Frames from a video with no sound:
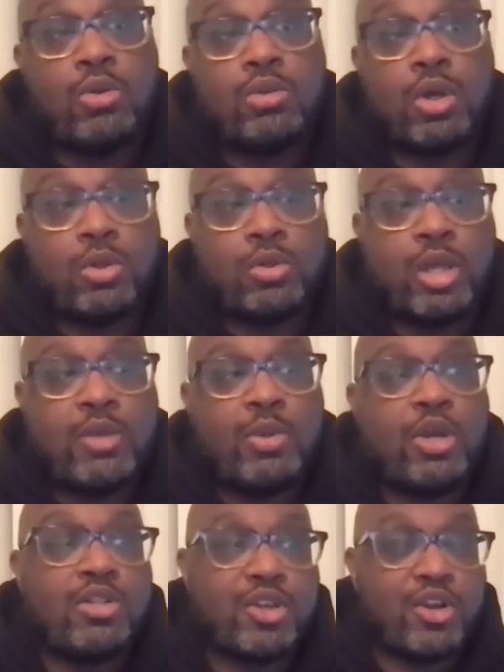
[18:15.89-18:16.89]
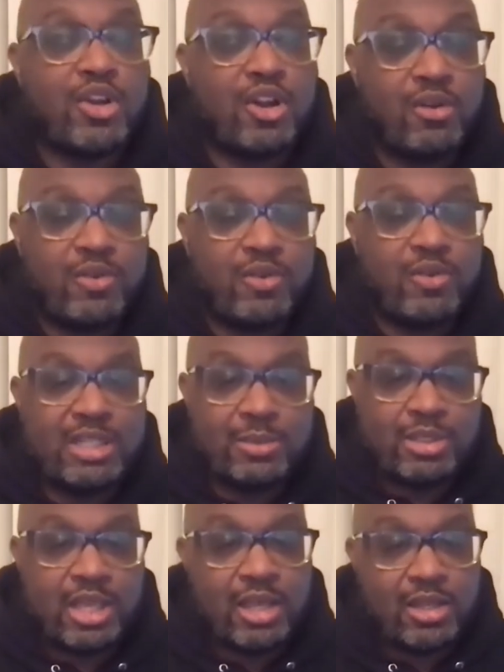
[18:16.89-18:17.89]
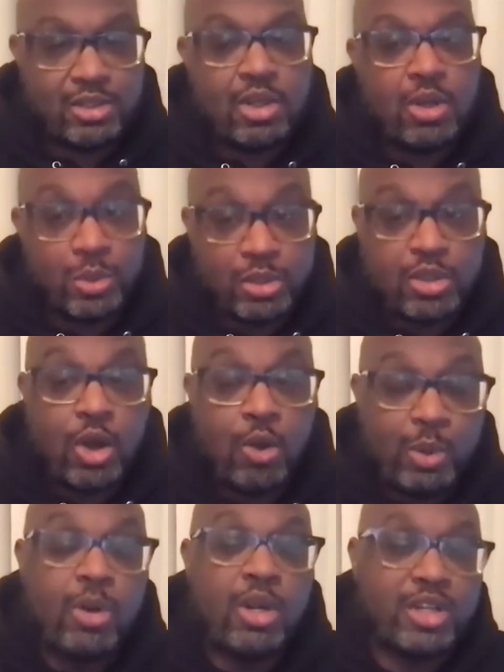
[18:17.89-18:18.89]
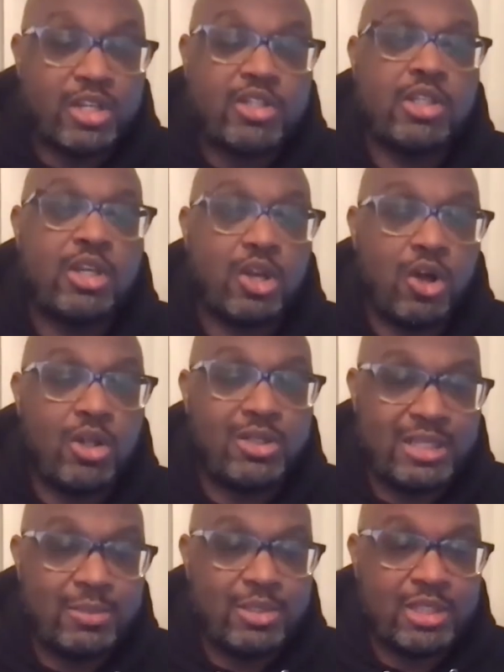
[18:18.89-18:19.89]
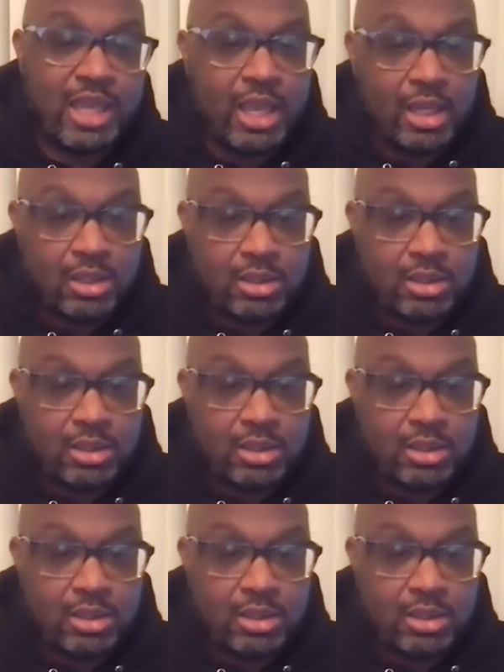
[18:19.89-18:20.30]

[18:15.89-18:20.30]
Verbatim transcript: no, we all started off at Team. It was called. We were initially called Team Scan.